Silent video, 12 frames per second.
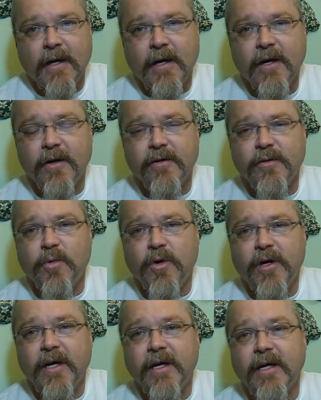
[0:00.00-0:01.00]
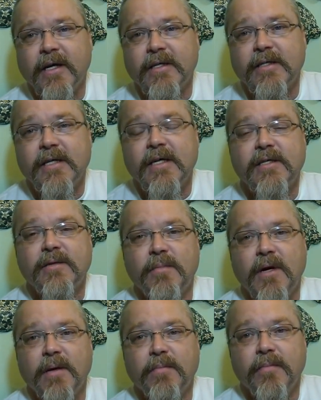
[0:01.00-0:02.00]
Uh, here in Des Moines, I can contest
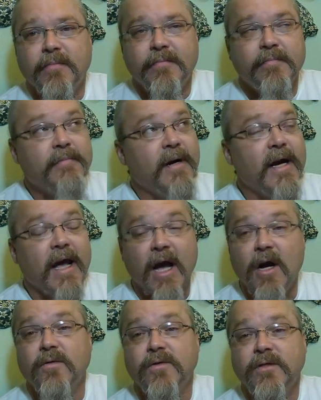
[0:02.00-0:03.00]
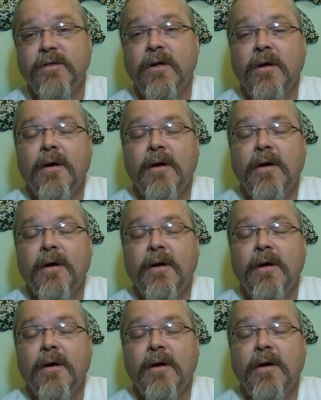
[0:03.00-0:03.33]
my, my house